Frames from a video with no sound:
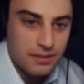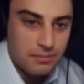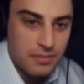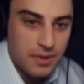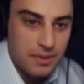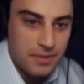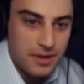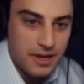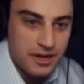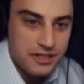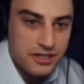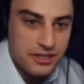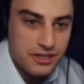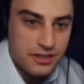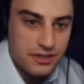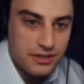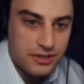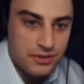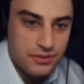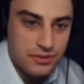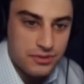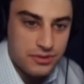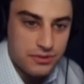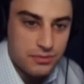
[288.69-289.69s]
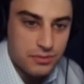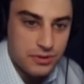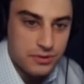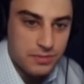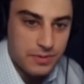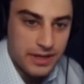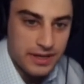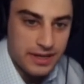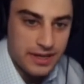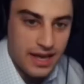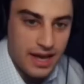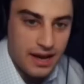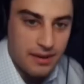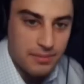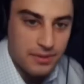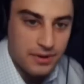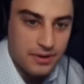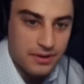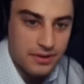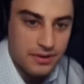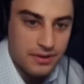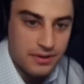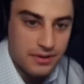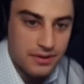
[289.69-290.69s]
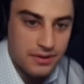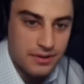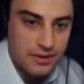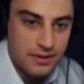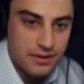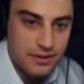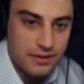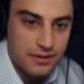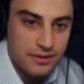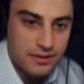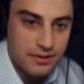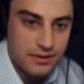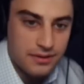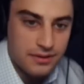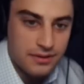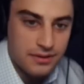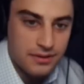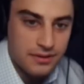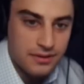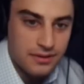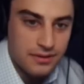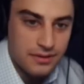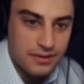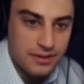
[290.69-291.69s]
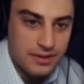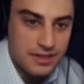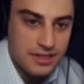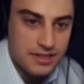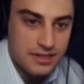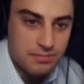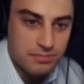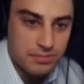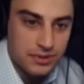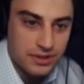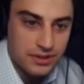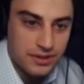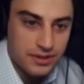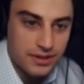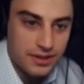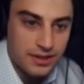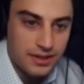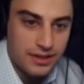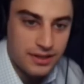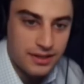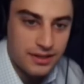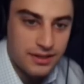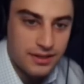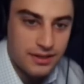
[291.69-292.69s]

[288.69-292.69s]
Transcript: Maybe I should switch my camera. This is blurry.